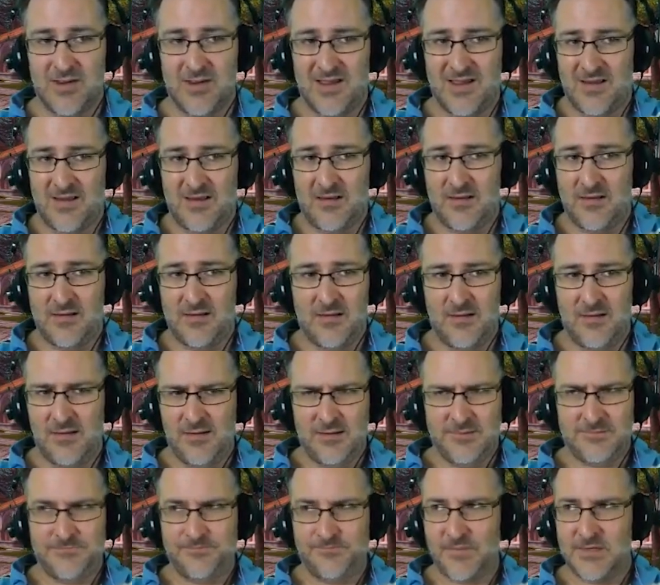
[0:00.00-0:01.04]
And
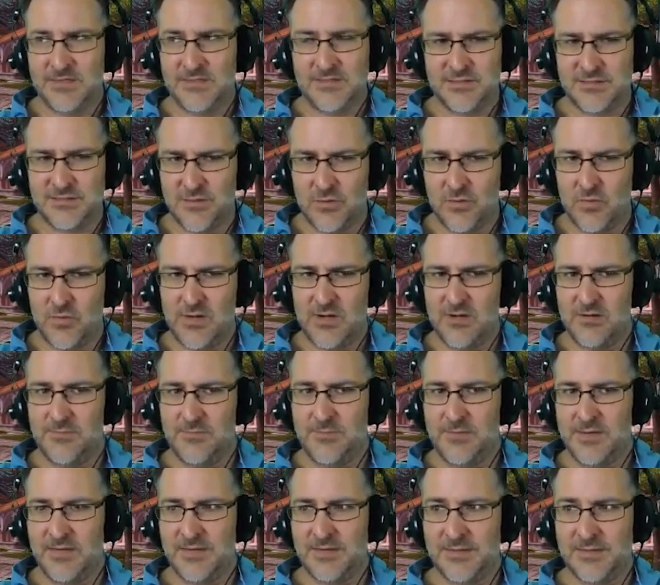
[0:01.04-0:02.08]
it's so weird
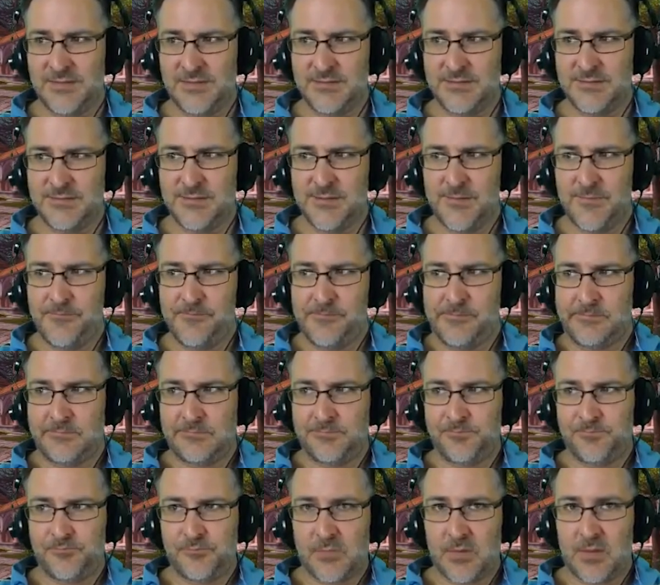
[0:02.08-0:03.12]
because
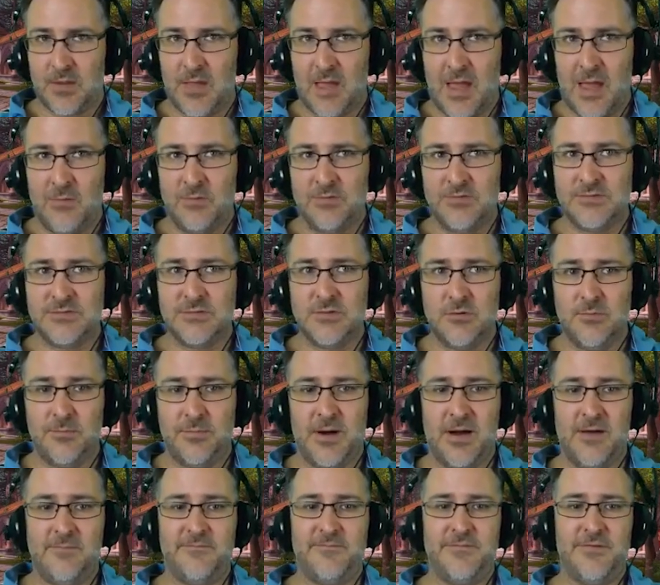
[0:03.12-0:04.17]
I was so
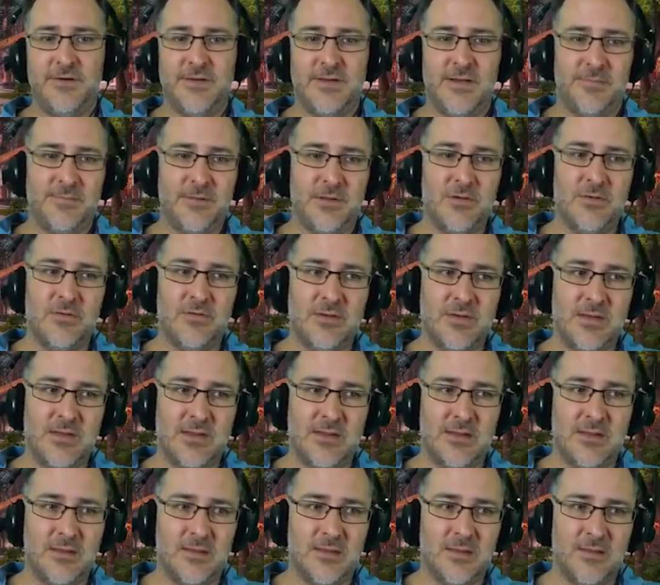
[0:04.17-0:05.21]
pumped for WOD.
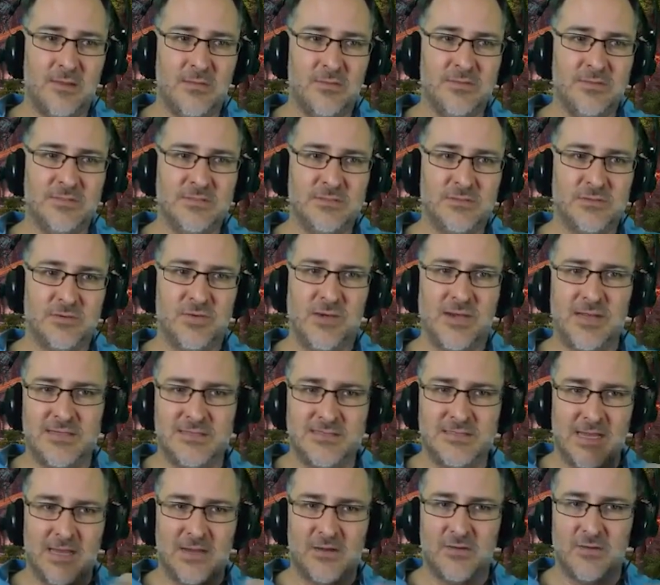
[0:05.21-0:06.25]
It was
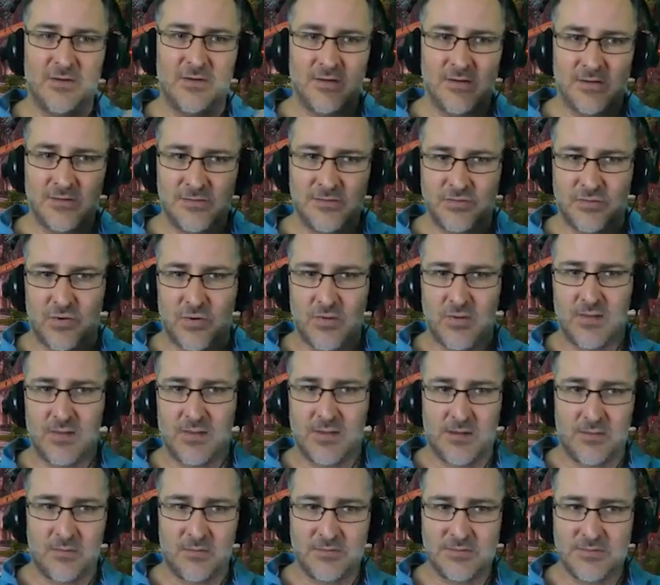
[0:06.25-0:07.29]
crazy. I couldn't control it.
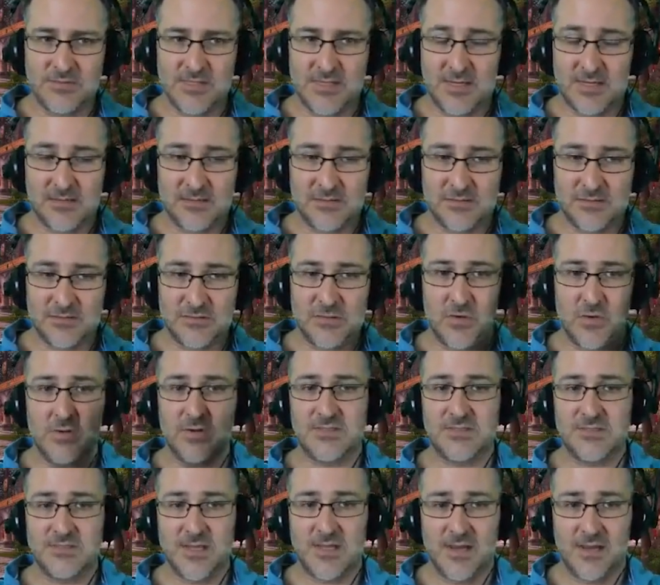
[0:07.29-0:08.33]
I was like so
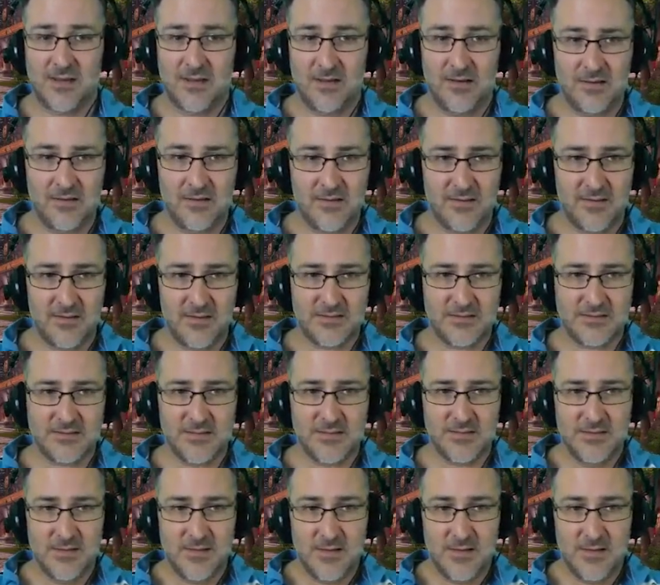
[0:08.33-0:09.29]
excited. Look at this.